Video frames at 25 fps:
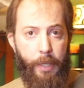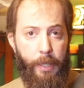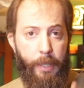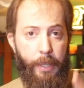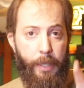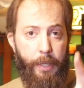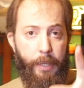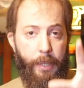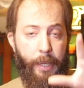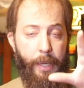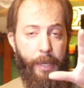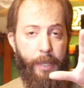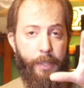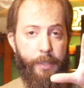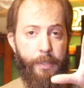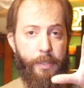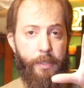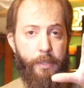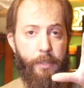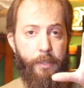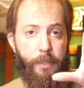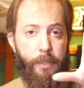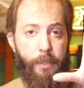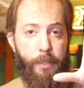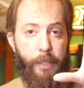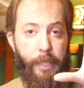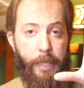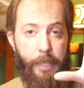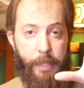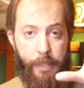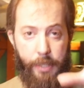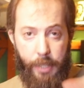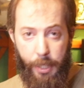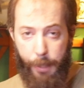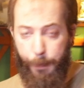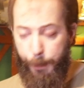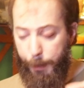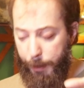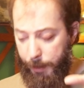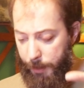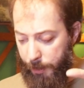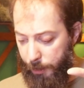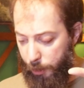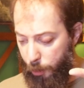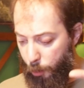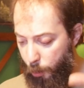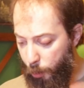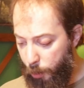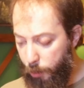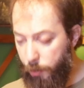and
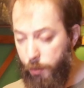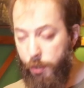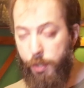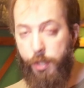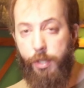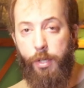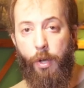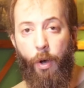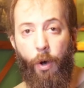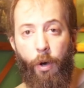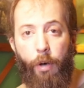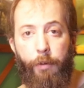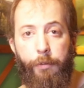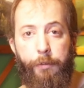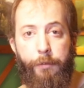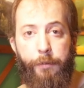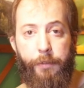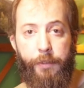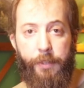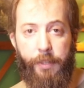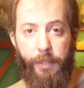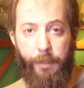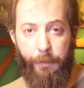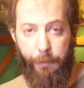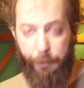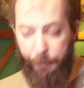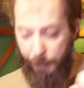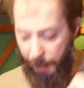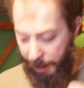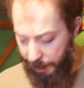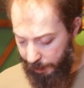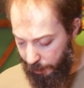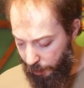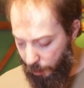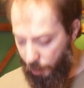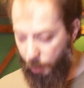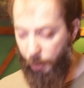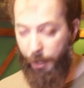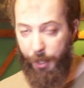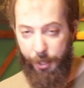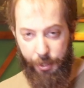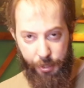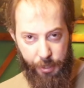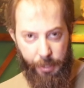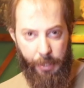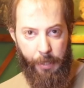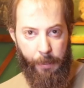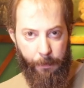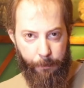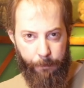interpret the runes of divine
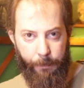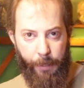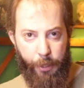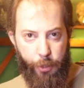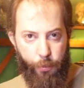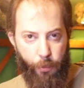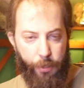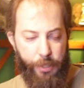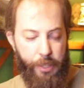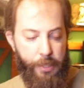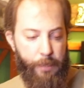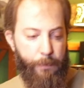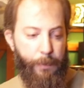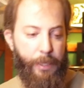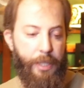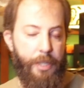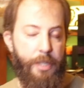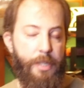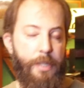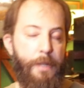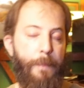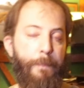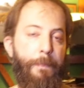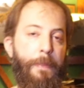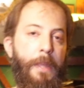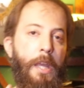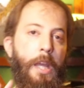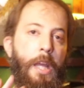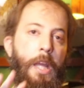origin. That's what it means.